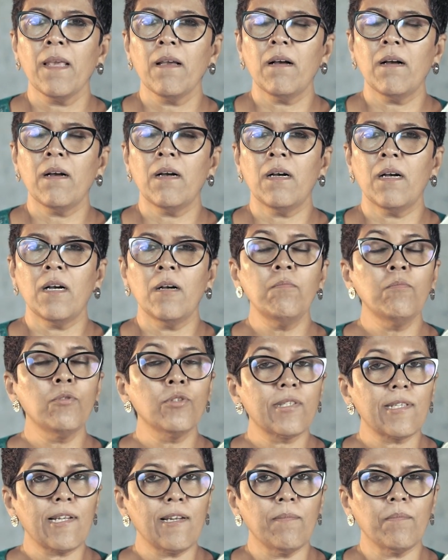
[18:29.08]
a
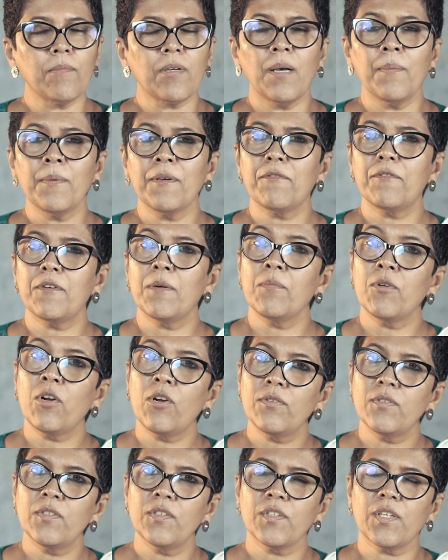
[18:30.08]
Muslim coming from
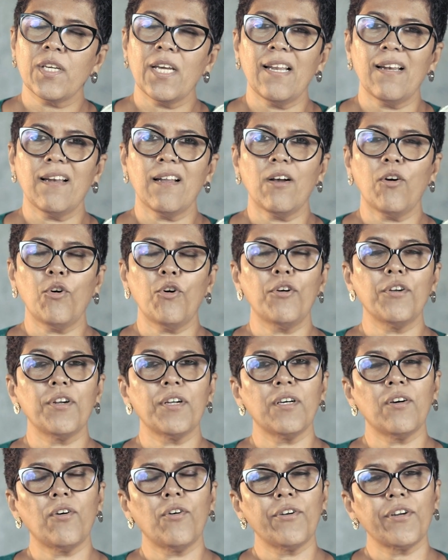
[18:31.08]
northern Kerala,
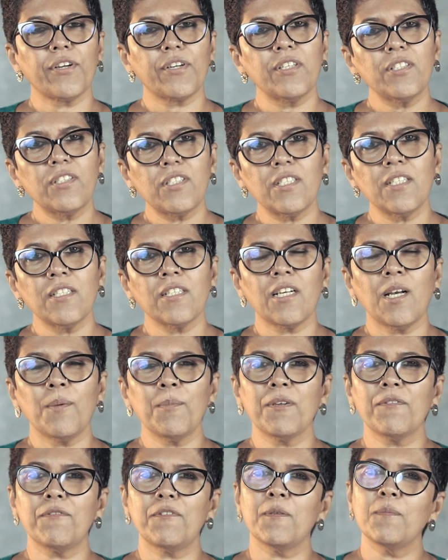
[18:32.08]
or a Christian
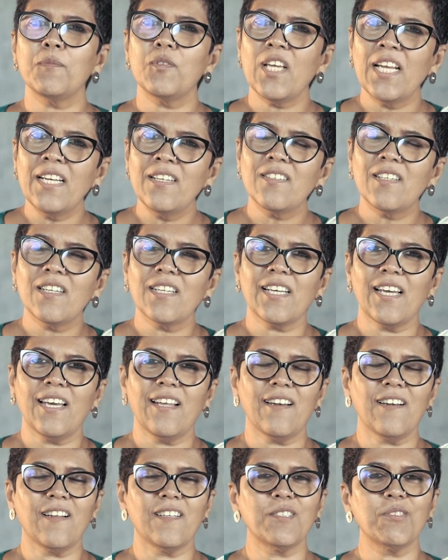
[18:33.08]
coming from central
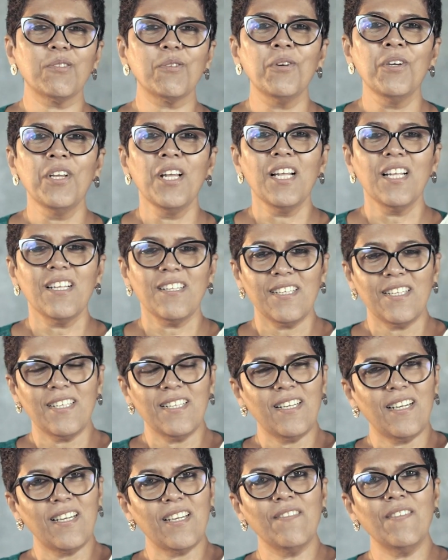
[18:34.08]
Kerala. So
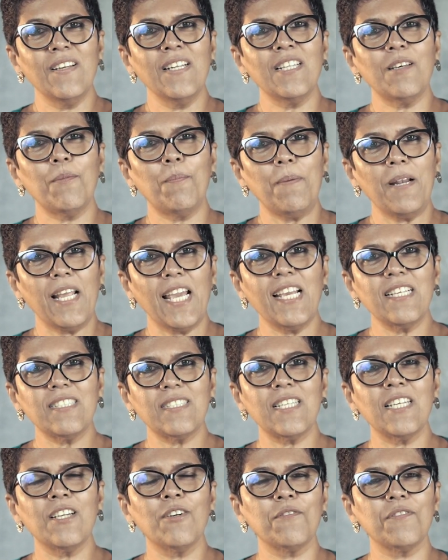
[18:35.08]
even the
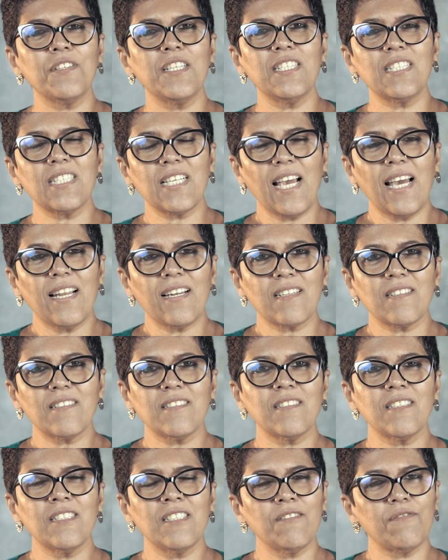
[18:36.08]
placing of these
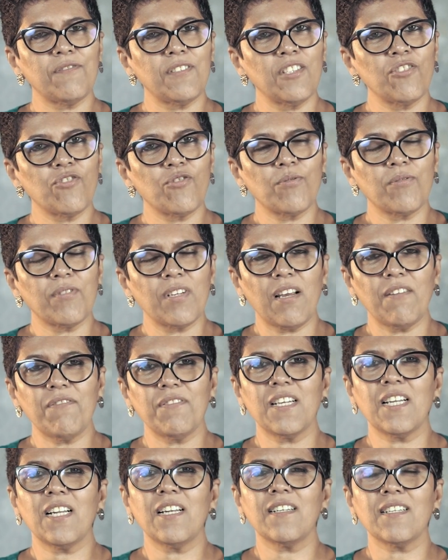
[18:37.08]
characters in different
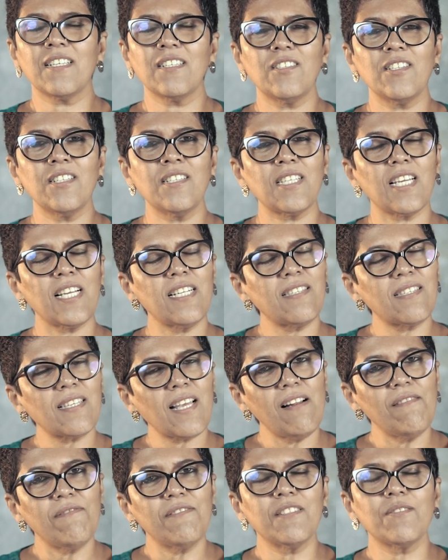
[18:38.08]
geographical regions
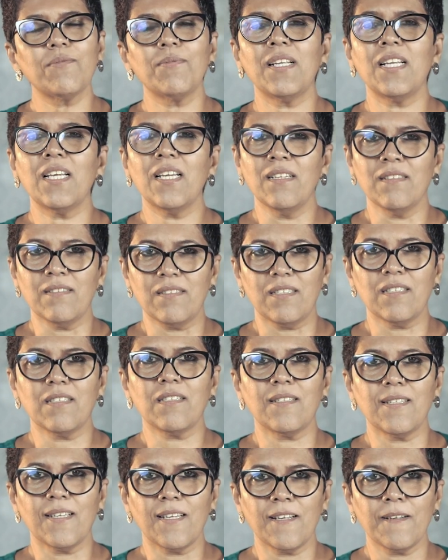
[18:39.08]
itself is very
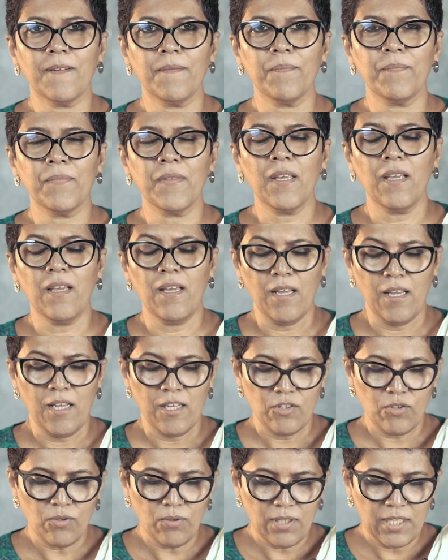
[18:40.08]
interesting.
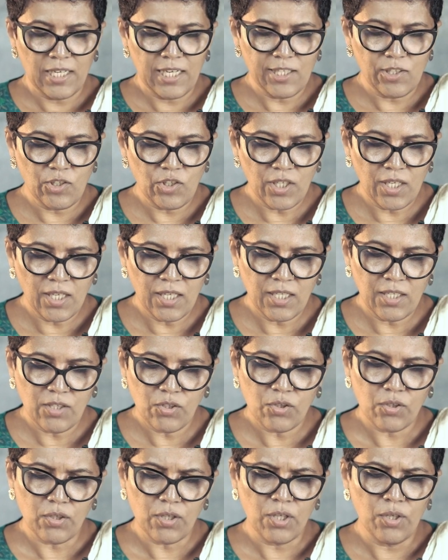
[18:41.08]
So religion
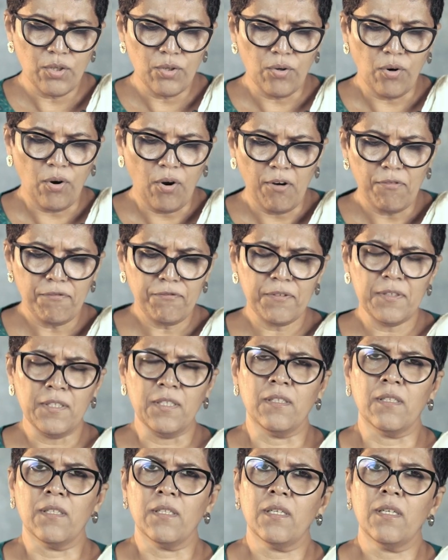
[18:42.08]
is
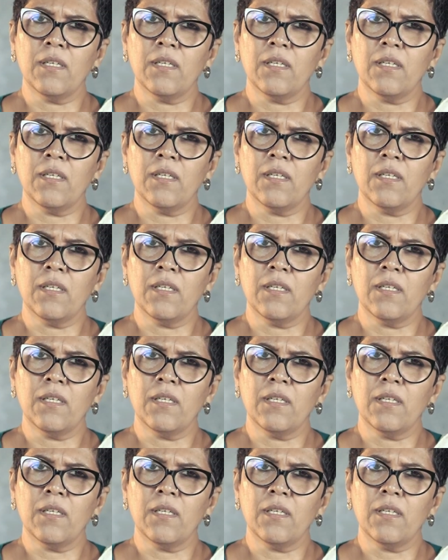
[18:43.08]
often,